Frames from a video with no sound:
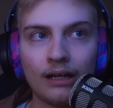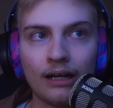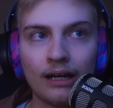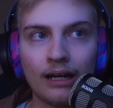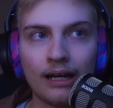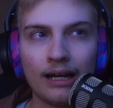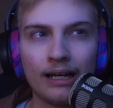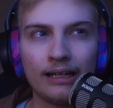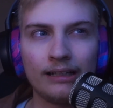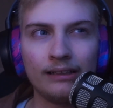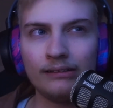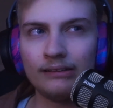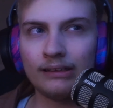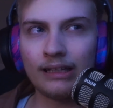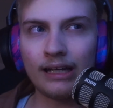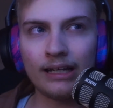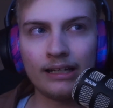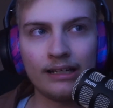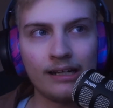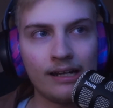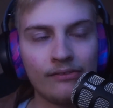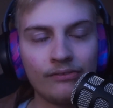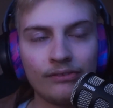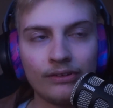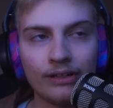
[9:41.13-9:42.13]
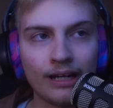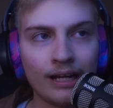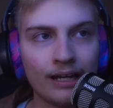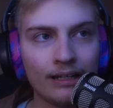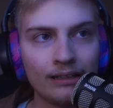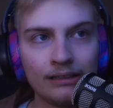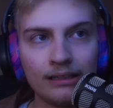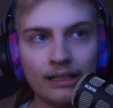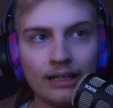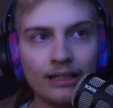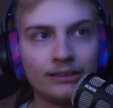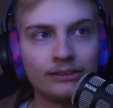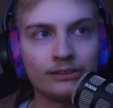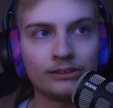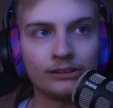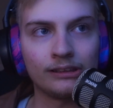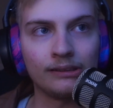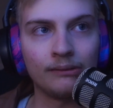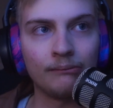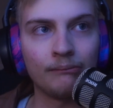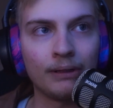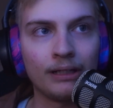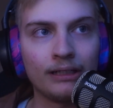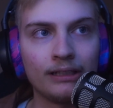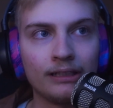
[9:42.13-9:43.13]
I I never had that
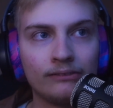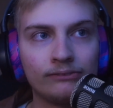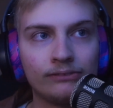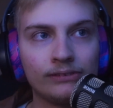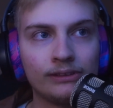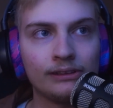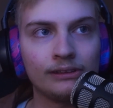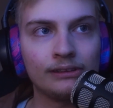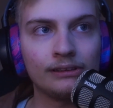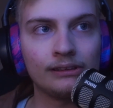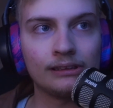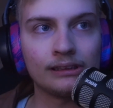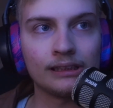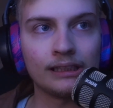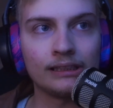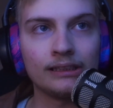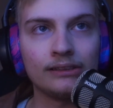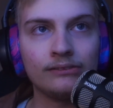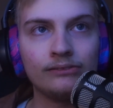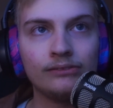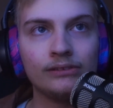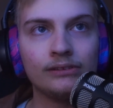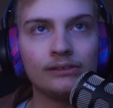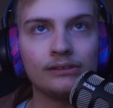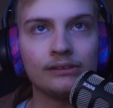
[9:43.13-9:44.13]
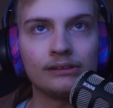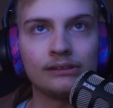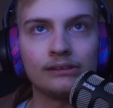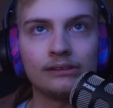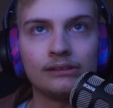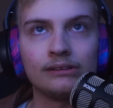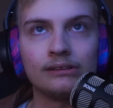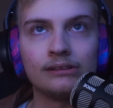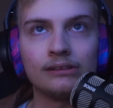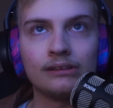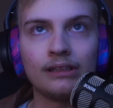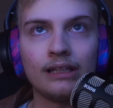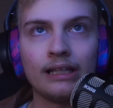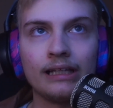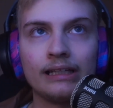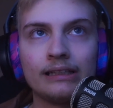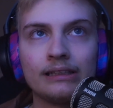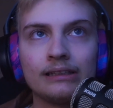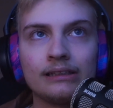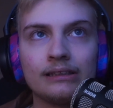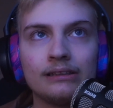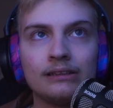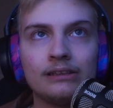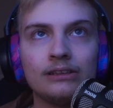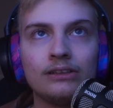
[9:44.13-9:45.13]
dream. I never I never
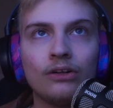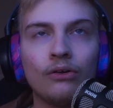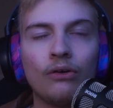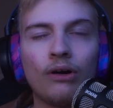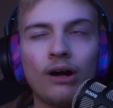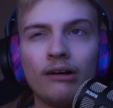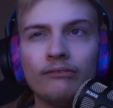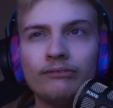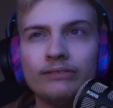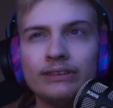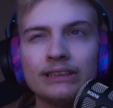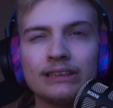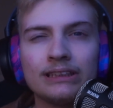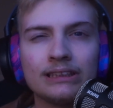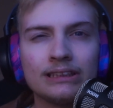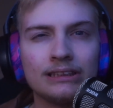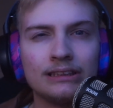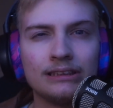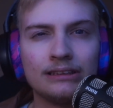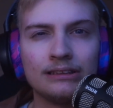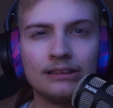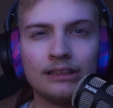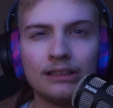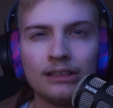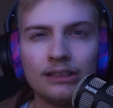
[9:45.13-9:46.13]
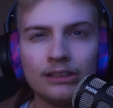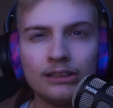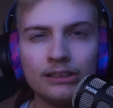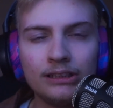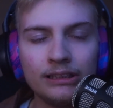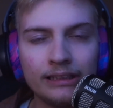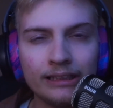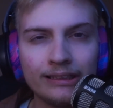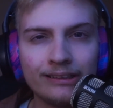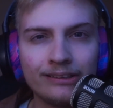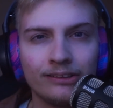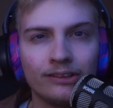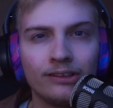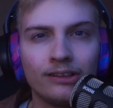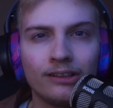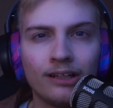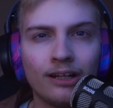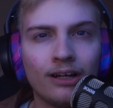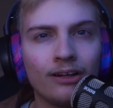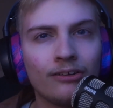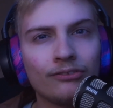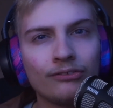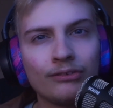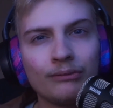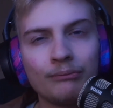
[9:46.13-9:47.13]
like you know obviously you get good
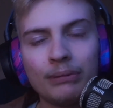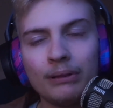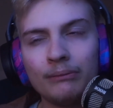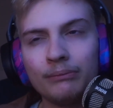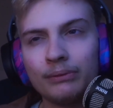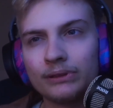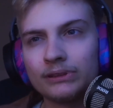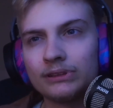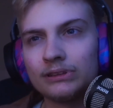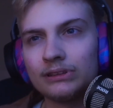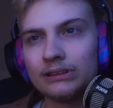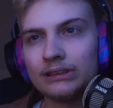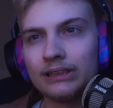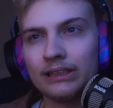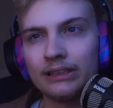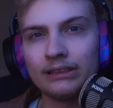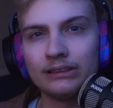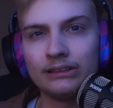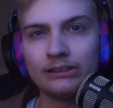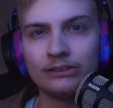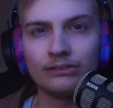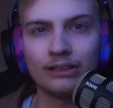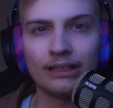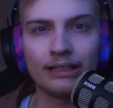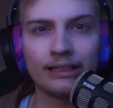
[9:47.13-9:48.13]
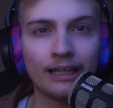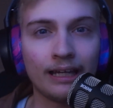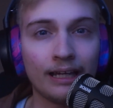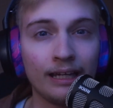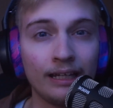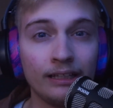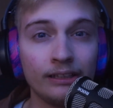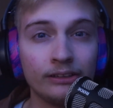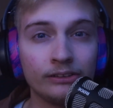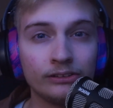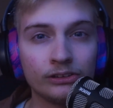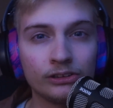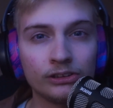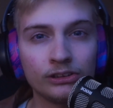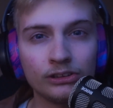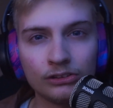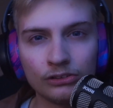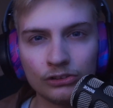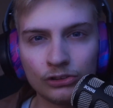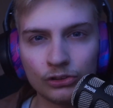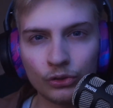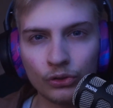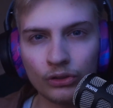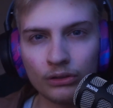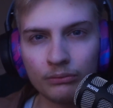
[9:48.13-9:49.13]
enough and people start telling you like hey you should do
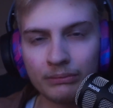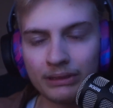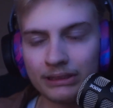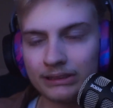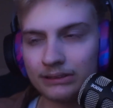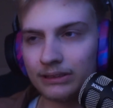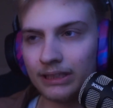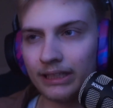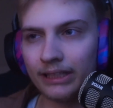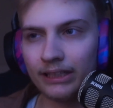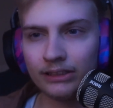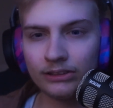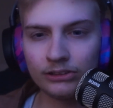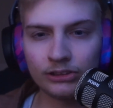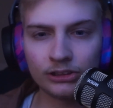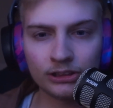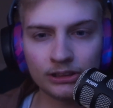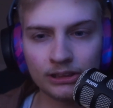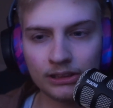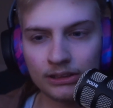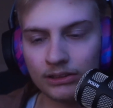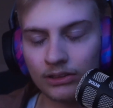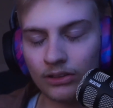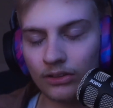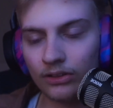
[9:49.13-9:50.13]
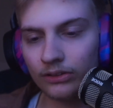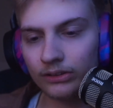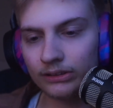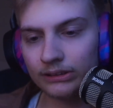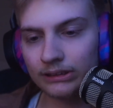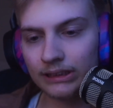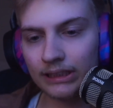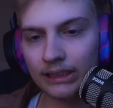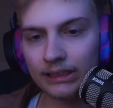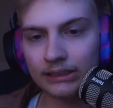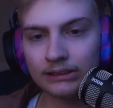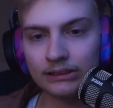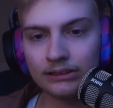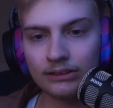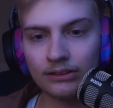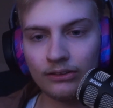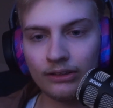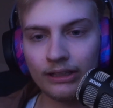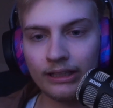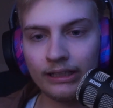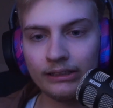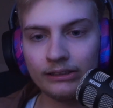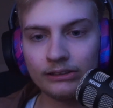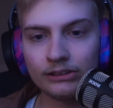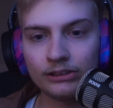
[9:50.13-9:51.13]
tournaments hey you should get an RLCS you know
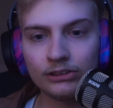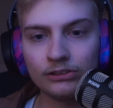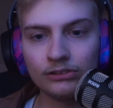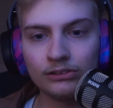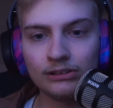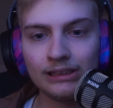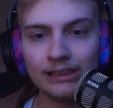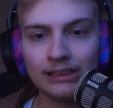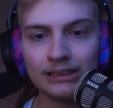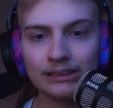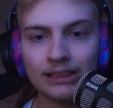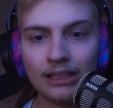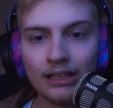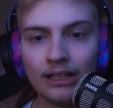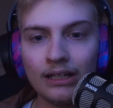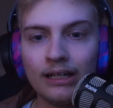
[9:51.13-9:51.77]
hey you should do this.